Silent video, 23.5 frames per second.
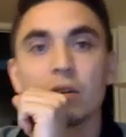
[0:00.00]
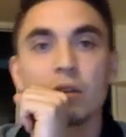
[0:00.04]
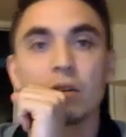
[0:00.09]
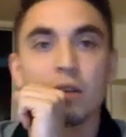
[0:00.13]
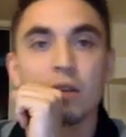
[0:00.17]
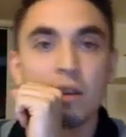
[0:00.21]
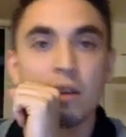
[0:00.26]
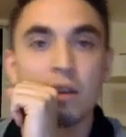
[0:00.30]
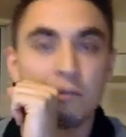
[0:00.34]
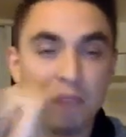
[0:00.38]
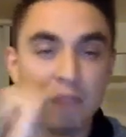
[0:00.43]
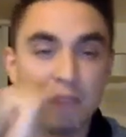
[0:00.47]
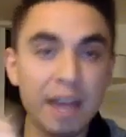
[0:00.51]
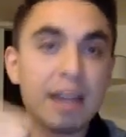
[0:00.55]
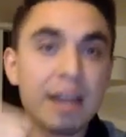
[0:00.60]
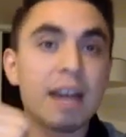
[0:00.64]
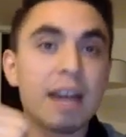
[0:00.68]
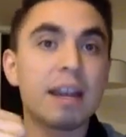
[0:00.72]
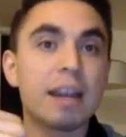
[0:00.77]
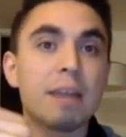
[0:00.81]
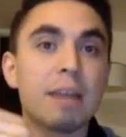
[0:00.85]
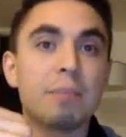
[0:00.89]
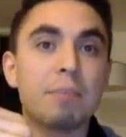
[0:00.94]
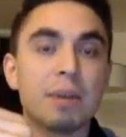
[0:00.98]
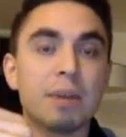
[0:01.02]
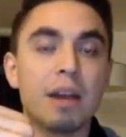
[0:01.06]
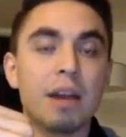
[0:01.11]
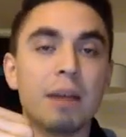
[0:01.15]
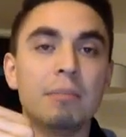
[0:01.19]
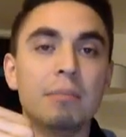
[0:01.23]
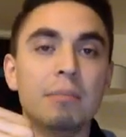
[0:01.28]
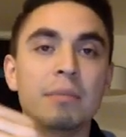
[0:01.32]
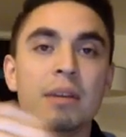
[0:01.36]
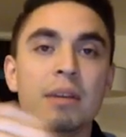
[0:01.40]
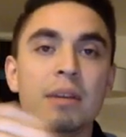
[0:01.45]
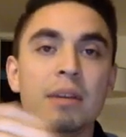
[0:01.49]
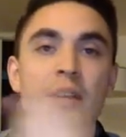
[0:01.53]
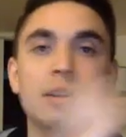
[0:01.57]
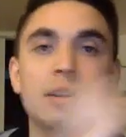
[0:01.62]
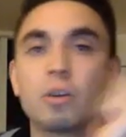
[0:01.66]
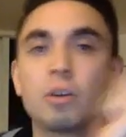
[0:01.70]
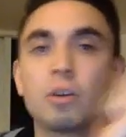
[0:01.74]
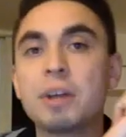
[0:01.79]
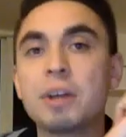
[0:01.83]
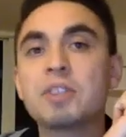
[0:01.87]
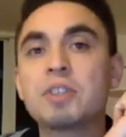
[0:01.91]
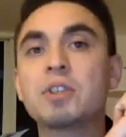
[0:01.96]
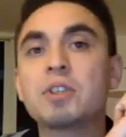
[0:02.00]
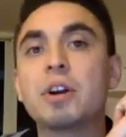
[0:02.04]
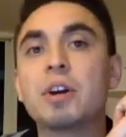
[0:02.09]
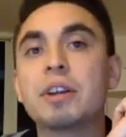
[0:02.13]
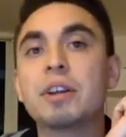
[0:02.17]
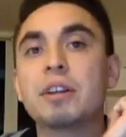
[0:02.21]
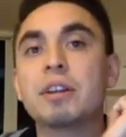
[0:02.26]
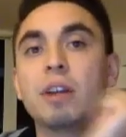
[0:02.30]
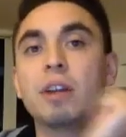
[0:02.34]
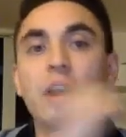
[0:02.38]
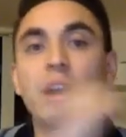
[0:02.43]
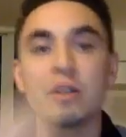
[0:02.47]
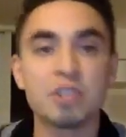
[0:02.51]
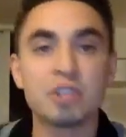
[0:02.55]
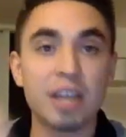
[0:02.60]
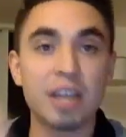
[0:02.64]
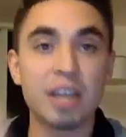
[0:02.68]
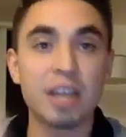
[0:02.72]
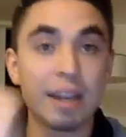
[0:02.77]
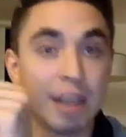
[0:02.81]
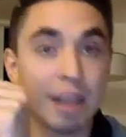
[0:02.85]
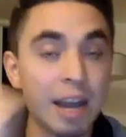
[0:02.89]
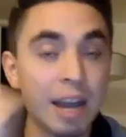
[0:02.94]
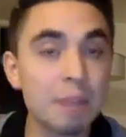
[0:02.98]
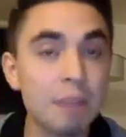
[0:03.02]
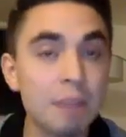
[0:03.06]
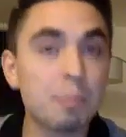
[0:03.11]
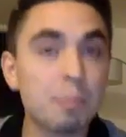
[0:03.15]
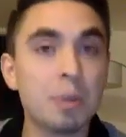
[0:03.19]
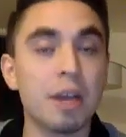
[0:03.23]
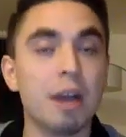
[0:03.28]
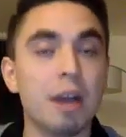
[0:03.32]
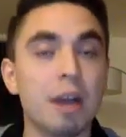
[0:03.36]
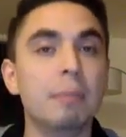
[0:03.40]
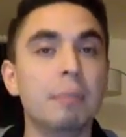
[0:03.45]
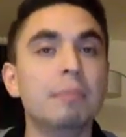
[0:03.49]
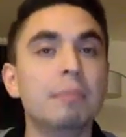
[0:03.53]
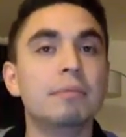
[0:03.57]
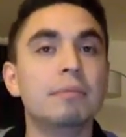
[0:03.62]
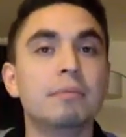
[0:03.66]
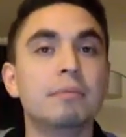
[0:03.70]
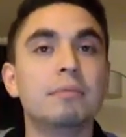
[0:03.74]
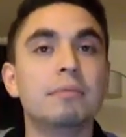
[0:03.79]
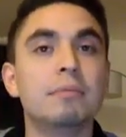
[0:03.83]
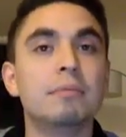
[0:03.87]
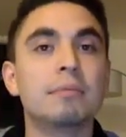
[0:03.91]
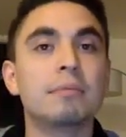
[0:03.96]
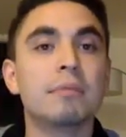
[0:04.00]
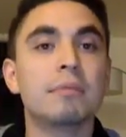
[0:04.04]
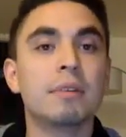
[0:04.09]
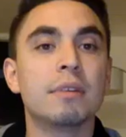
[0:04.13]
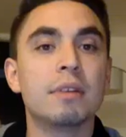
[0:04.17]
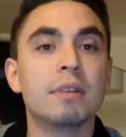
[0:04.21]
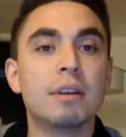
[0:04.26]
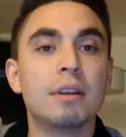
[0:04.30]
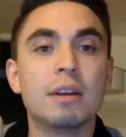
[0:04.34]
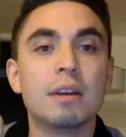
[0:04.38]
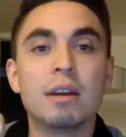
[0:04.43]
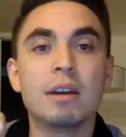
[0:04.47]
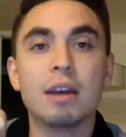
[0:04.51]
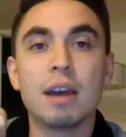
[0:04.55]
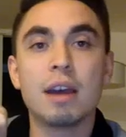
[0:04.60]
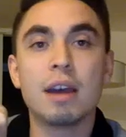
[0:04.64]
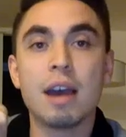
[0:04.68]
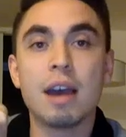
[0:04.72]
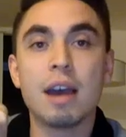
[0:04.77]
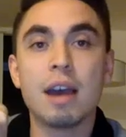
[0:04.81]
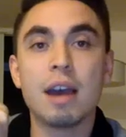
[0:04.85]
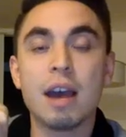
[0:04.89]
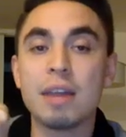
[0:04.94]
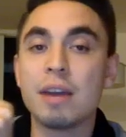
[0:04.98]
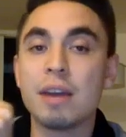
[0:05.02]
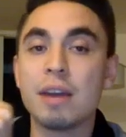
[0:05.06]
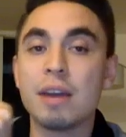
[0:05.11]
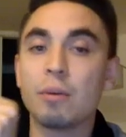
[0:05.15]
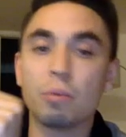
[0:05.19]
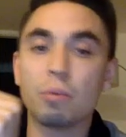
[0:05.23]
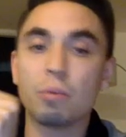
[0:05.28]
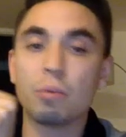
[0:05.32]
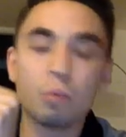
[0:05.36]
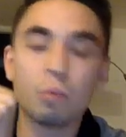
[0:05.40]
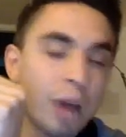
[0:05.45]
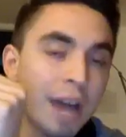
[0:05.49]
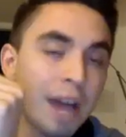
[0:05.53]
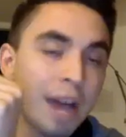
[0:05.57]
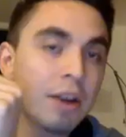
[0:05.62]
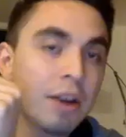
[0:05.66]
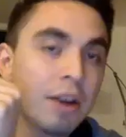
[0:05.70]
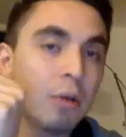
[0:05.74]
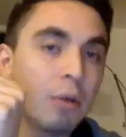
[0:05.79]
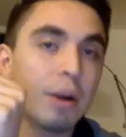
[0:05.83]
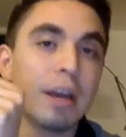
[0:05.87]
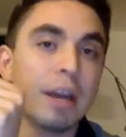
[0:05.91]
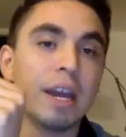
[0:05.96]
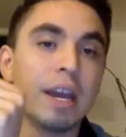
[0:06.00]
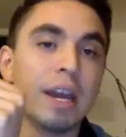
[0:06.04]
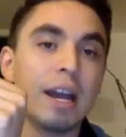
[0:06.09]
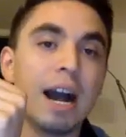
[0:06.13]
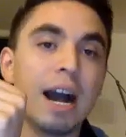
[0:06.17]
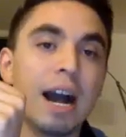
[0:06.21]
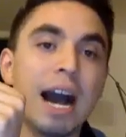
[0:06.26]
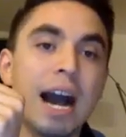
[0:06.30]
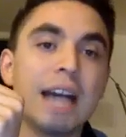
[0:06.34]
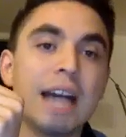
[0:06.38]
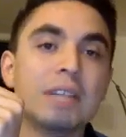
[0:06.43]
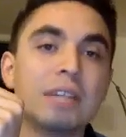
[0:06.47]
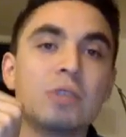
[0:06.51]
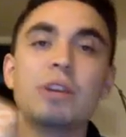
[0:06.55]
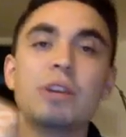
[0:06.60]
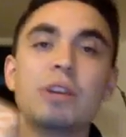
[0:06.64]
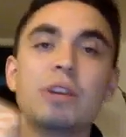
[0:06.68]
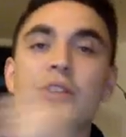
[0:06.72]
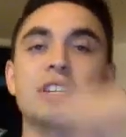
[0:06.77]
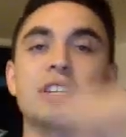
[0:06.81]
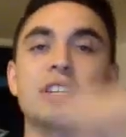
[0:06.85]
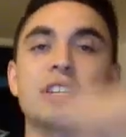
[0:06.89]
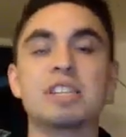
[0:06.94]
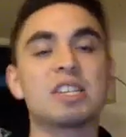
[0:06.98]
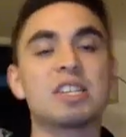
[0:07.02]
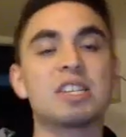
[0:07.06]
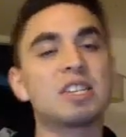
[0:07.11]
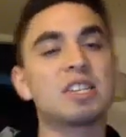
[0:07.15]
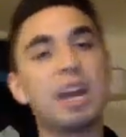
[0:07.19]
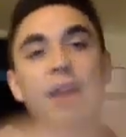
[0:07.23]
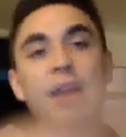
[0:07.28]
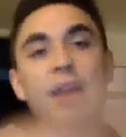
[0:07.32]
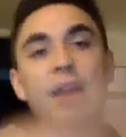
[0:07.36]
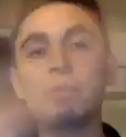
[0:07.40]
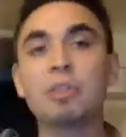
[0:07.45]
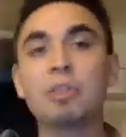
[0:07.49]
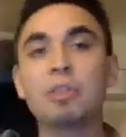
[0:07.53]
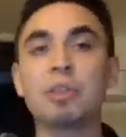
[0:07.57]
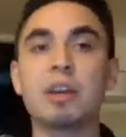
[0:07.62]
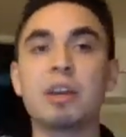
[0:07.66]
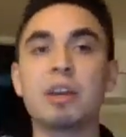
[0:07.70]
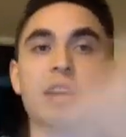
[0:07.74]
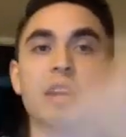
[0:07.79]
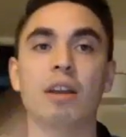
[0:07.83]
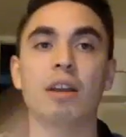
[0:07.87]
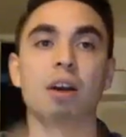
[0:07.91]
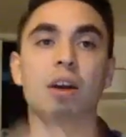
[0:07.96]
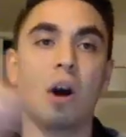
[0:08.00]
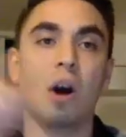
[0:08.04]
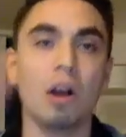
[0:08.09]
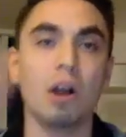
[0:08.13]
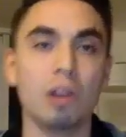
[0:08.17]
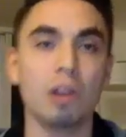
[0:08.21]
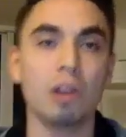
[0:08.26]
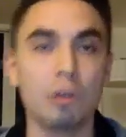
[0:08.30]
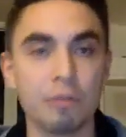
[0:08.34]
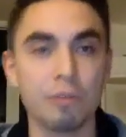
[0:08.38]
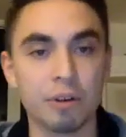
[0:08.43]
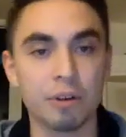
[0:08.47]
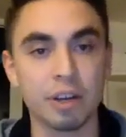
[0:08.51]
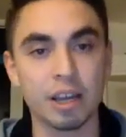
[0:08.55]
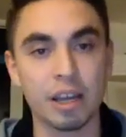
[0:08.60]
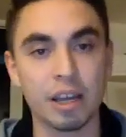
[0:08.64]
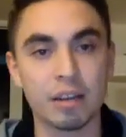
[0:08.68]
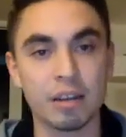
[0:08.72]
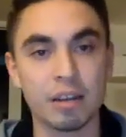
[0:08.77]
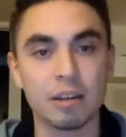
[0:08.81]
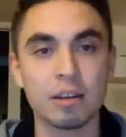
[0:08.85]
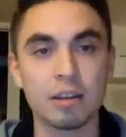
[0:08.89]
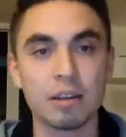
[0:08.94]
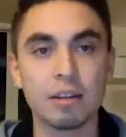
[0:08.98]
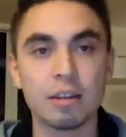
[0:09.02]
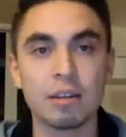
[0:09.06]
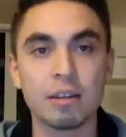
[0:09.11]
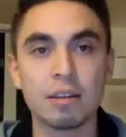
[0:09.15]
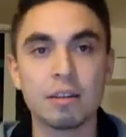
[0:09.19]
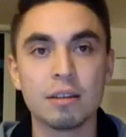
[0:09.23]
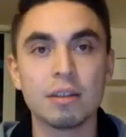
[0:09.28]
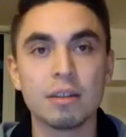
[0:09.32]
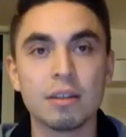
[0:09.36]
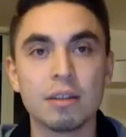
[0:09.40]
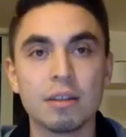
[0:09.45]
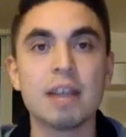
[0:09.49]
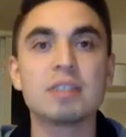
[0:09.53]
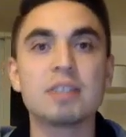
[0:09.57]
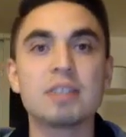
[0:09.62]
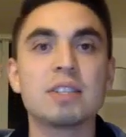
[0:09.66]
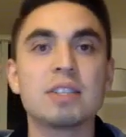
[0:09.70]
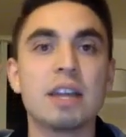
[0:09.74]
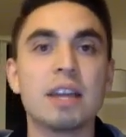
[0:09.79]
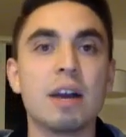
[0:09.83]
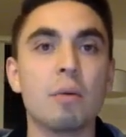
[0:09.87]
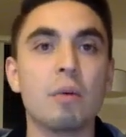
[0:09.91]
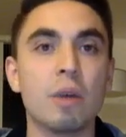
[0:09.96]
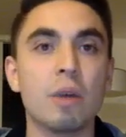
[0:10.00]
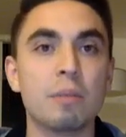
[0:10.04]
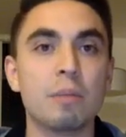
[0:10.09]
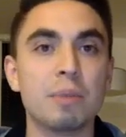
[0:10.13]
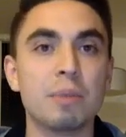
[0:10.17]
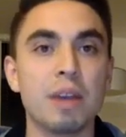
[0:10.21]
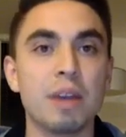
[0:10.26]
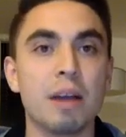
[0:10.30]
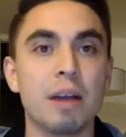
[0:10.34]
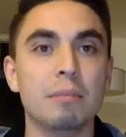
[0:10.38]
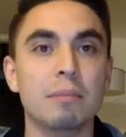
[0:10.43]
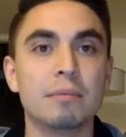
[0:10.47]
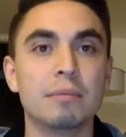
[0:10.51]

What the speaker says: event at 8 p.m., quick start and launch at 9 p.m., and then right away, I do the same thing all over again the next day at 1 p.m.